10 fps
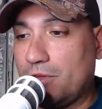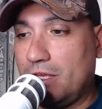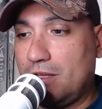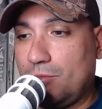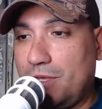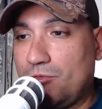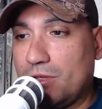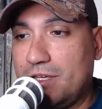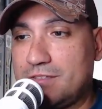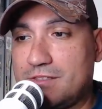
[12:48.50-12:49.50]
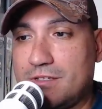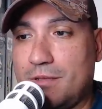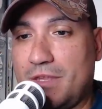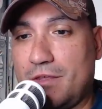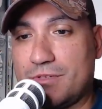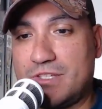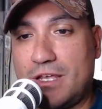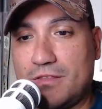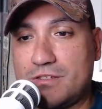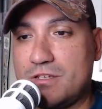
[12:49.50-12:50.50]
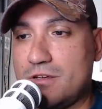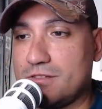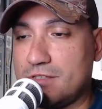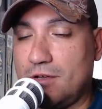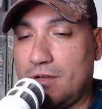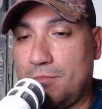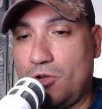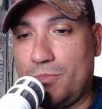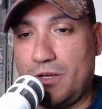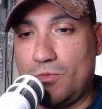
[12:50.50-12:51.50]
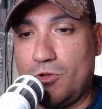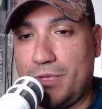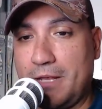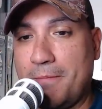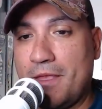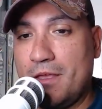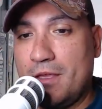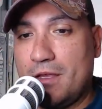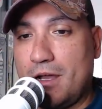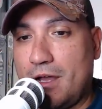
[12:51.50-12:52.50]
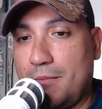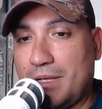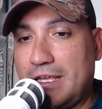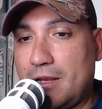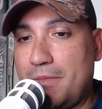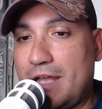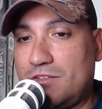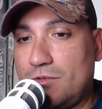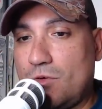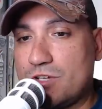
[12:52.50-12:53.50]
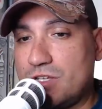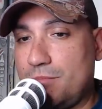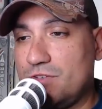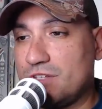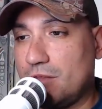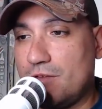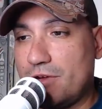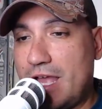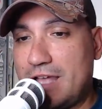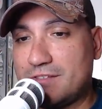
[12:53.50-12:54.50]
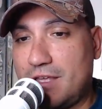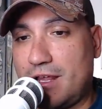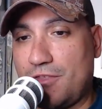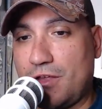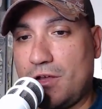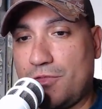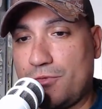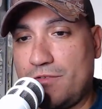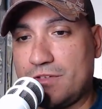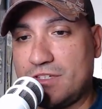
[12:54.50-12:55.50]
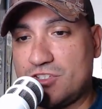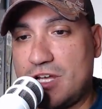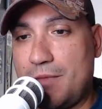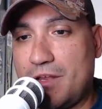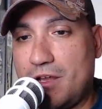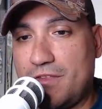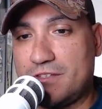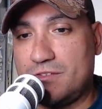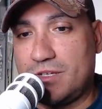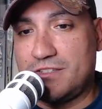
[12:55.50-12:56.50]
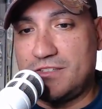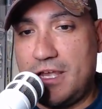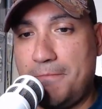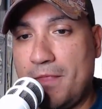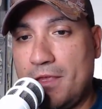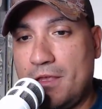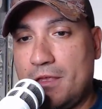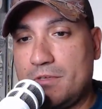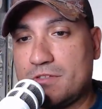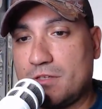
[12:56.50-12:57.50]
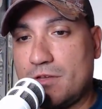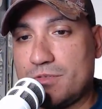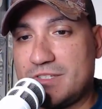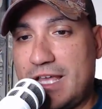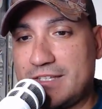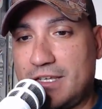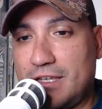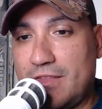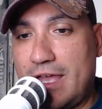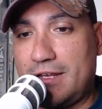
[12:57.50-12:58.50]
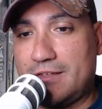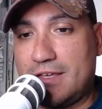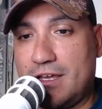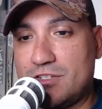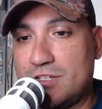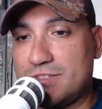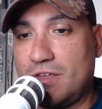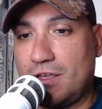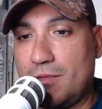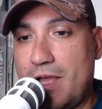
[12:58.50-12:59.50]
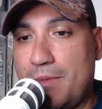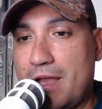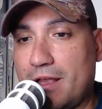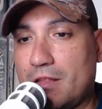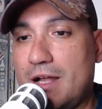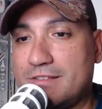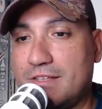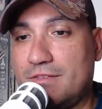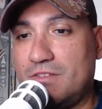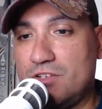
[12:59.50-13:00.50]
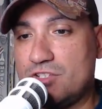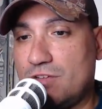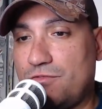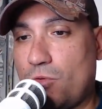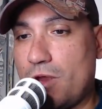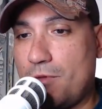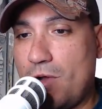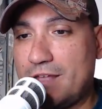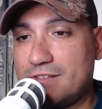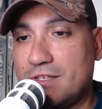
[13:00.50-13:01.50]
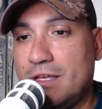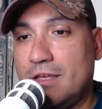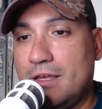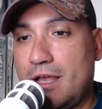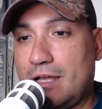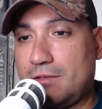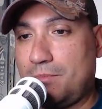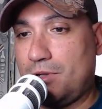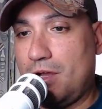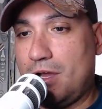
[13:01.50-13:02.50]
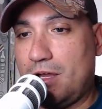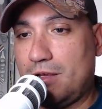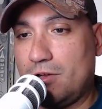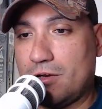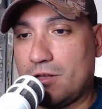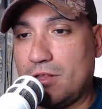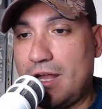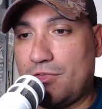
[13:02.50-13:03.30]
it'll be released. I mean, they were saying this year, so I'm hoping it will be. But getting back to a question that Music Lover asked, and I think all three of us can chime in on this to an extent. Music Lover was asking that she was thinking about buying a Glock 17 Gen 4 MOS to put on her Glock